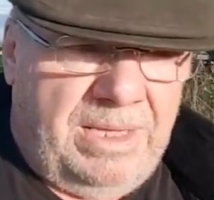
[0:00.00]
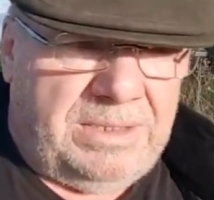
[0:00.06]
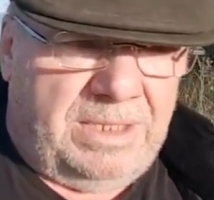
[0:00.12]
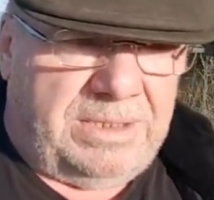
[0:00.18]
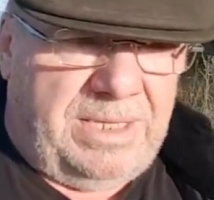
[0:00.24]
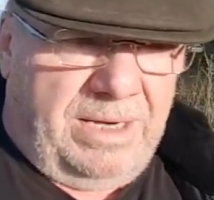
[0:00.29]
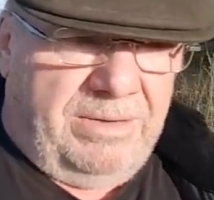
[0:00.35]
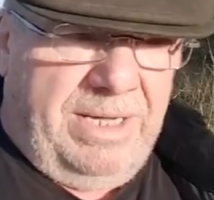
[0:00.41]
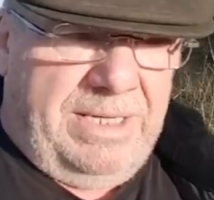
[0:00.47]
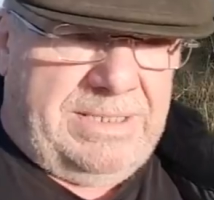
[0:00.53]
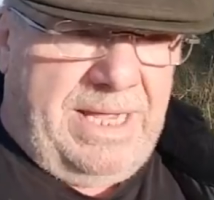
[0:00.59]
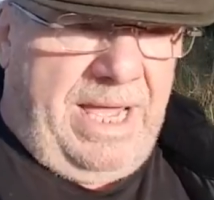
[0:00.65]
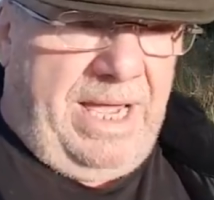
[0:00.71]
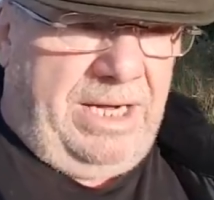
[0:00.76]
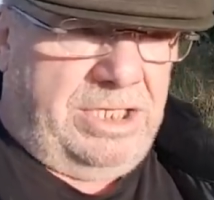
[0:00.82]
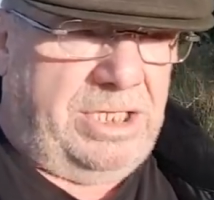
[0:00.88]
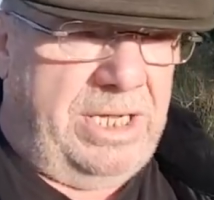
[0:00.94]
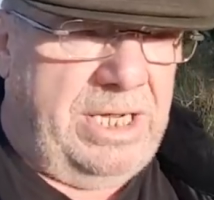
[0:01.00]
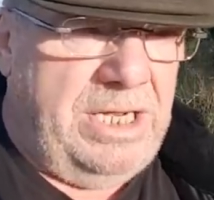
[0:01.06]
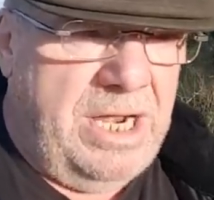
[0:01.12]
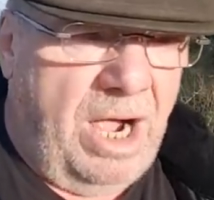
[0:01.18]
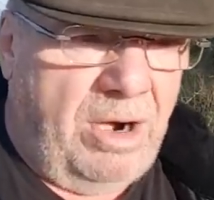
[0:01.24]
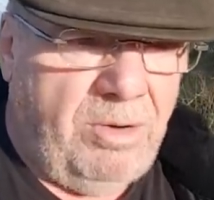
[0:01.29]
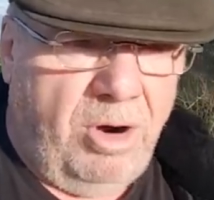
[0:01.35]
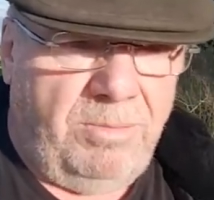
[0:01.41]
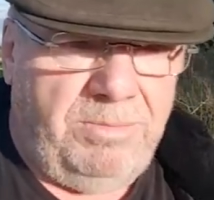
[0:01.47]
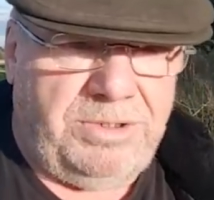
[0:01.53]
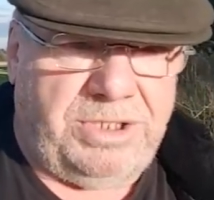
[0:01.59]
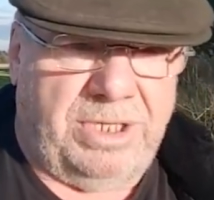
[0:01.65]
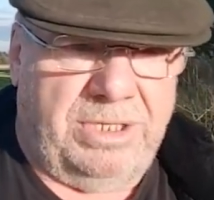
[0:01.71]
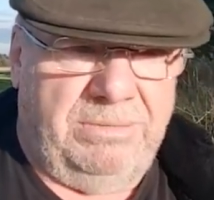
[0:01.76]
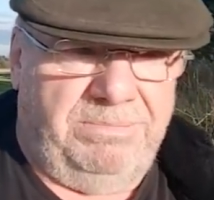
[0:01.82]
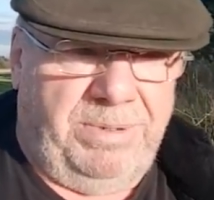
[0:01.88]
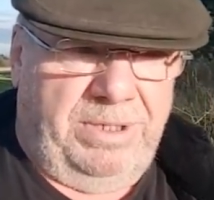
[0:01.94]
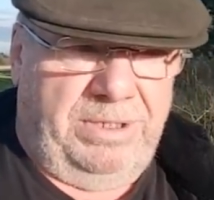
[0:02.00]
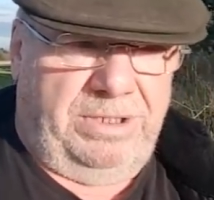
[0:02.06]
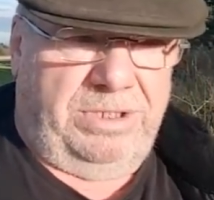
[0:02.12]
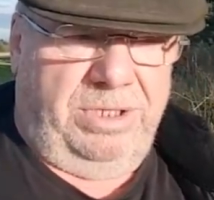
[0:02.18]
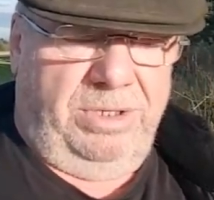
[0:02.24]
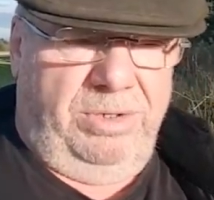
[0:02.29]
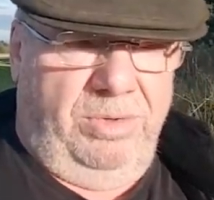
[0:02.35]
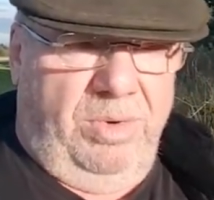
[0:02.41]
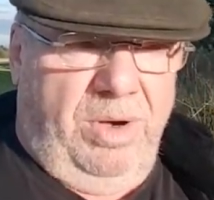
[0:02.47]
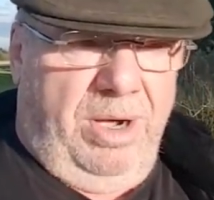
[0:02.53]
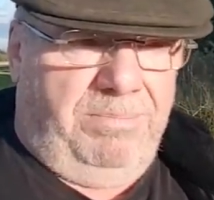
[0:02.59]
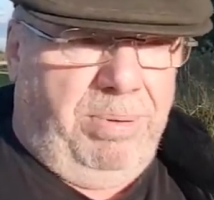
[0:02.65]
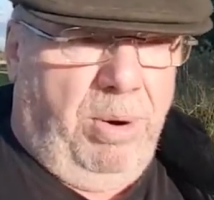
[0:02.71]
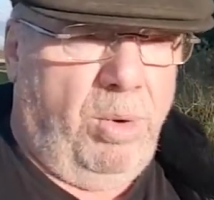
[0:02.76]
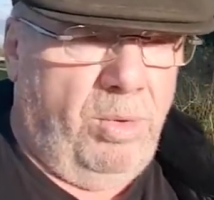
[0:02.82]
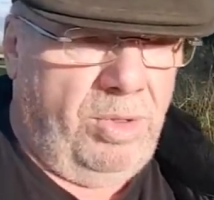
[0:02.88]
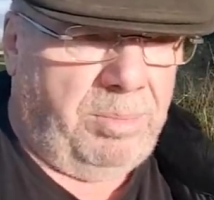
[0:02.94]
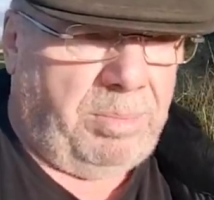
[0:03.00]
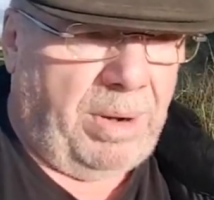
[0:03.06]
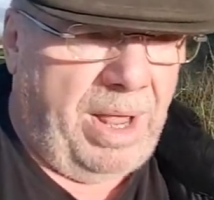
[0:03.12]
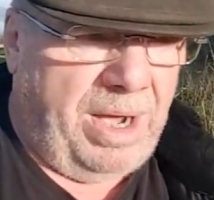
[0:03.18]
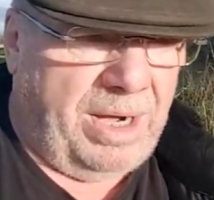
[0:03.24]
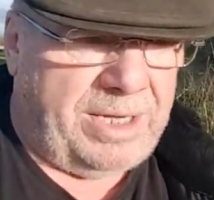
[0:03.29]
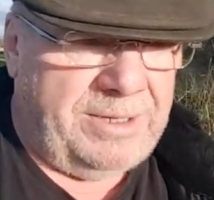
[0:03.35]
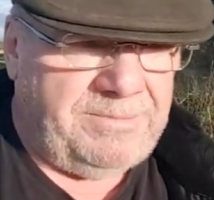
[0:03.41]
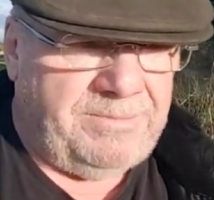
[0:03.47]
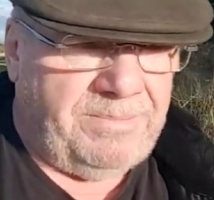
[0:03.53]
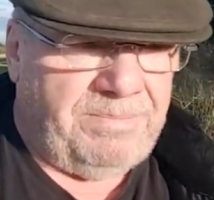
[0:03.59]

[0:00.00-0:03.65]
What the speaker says: that there is actually no option but to pull the plug